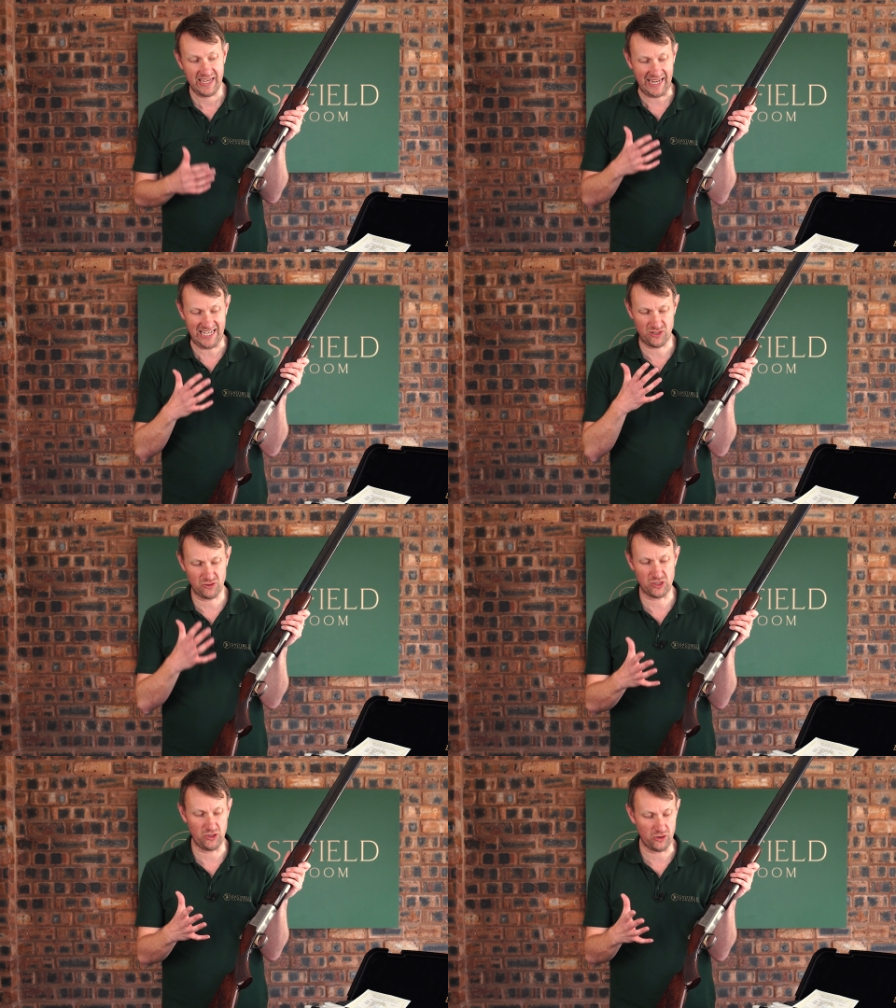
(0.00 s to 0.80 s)
It
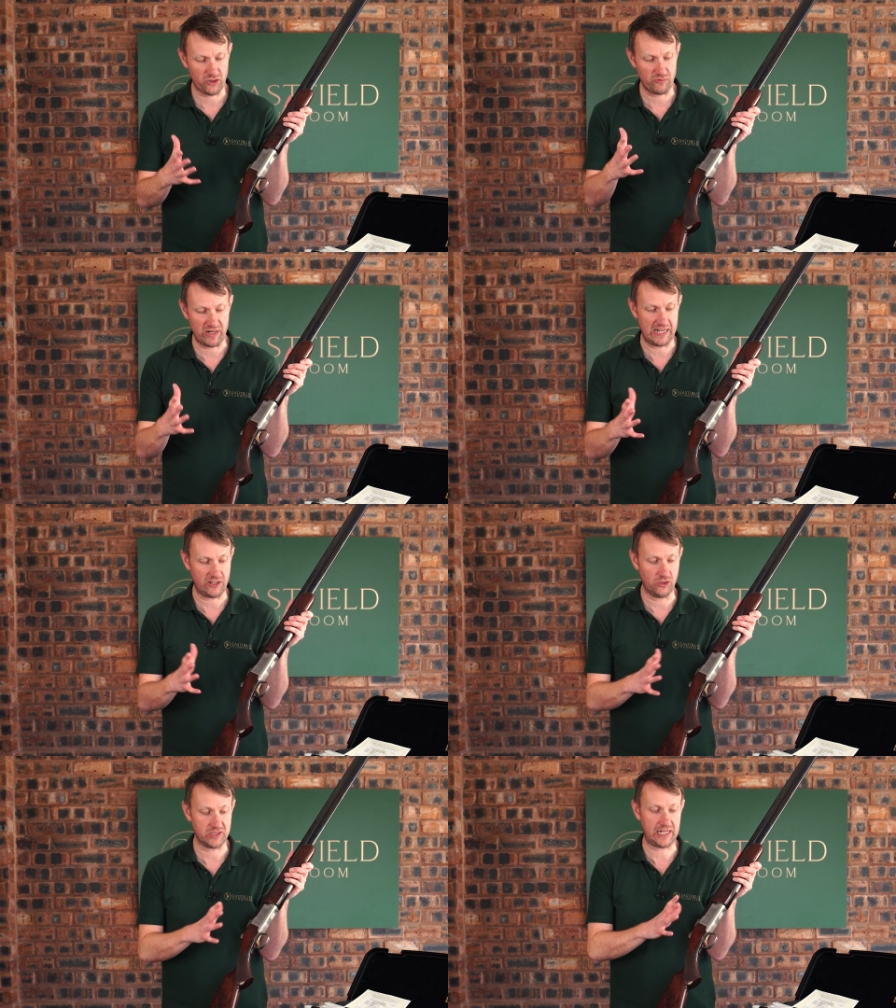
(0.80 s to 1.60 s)
does look really
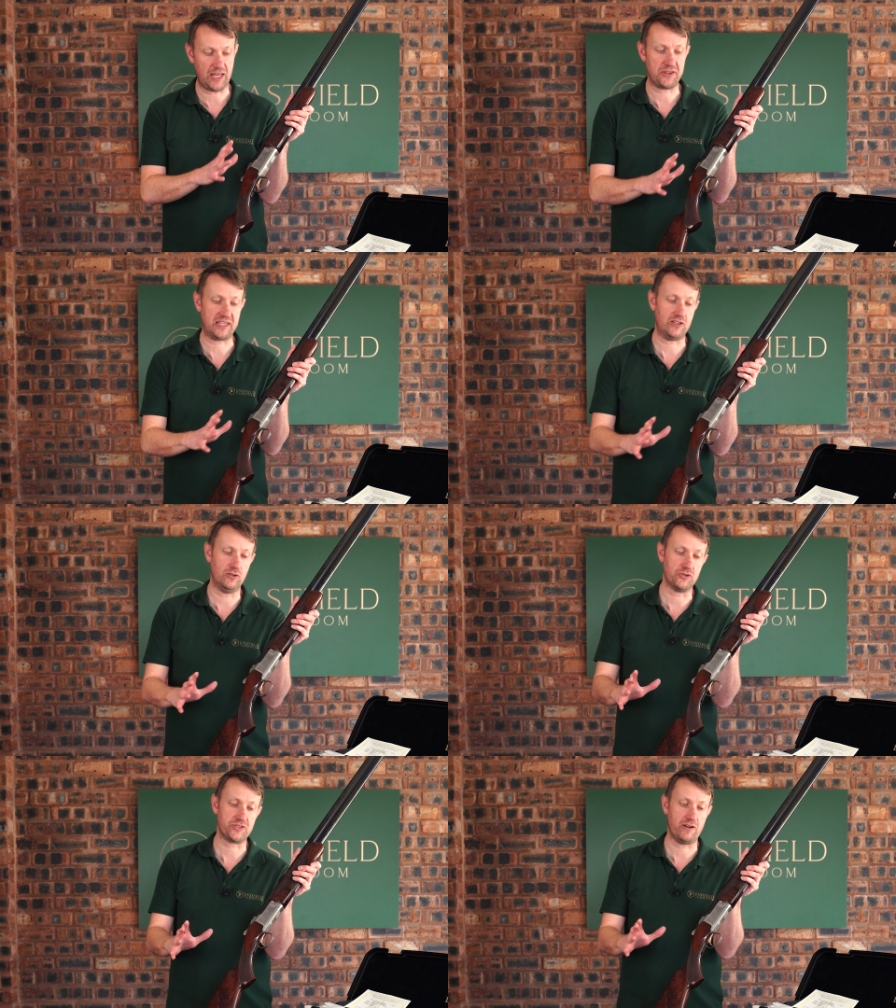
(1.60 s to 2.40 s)
good, and I think it
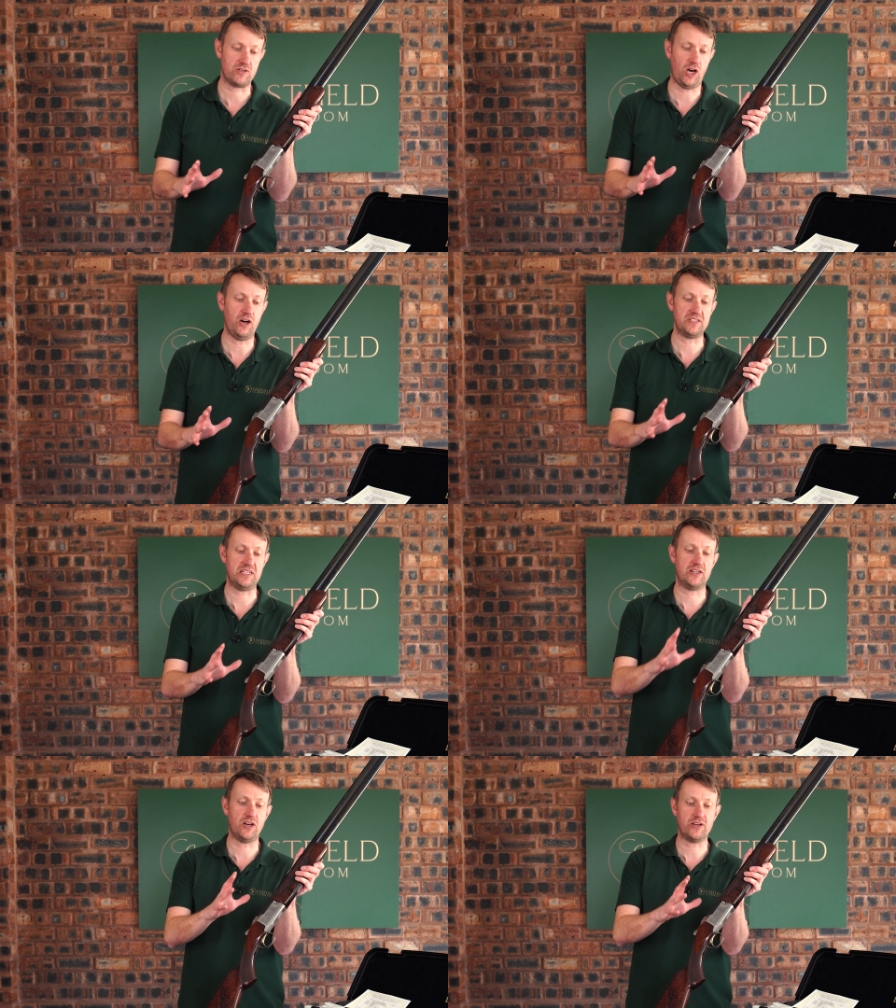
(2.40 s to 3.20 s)
also ties
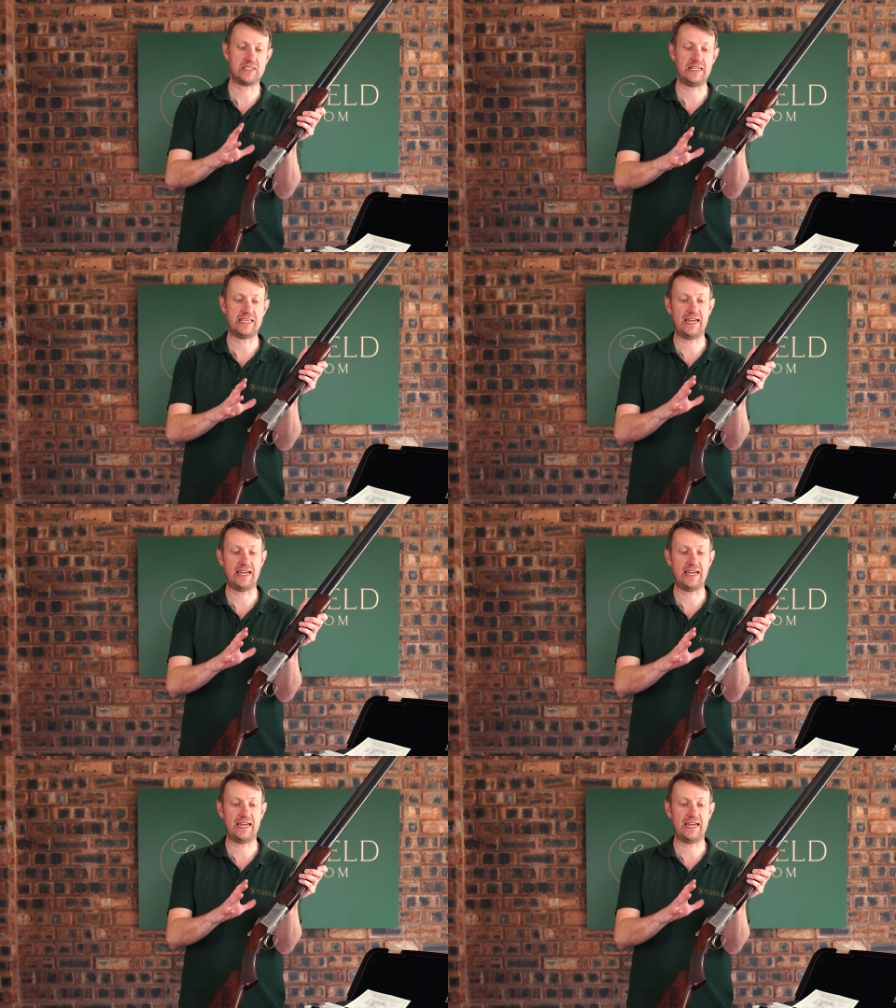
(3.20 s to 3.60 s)
in nicely,